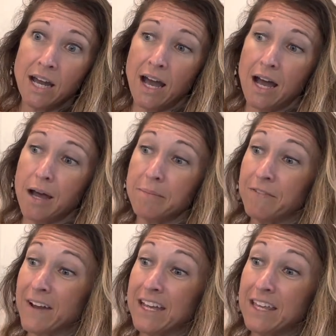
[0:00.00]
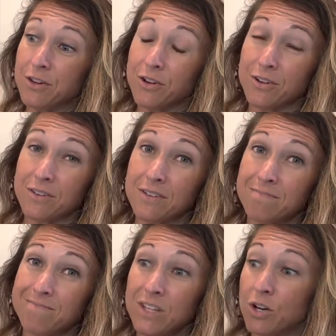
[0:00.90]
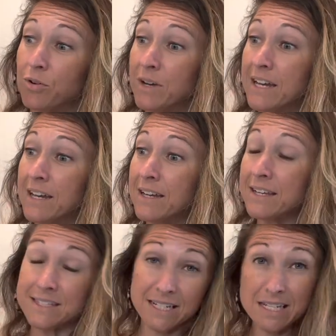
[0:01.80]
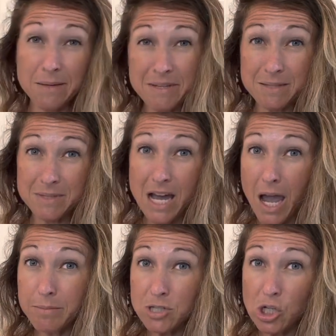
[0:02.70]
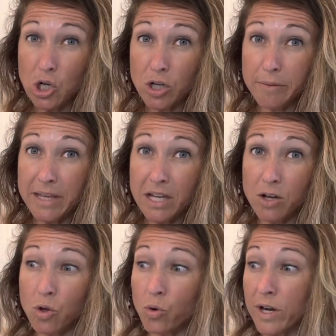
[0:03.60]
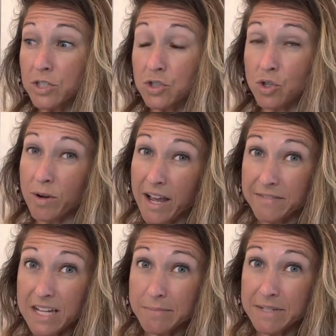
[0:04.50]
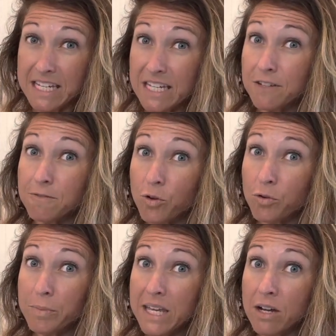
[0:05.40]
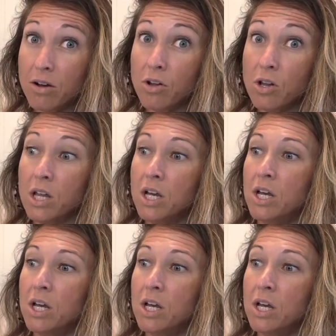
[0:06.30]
If I either, it's gonna take me some time to cook a meal or I don't have time to eat a full meal,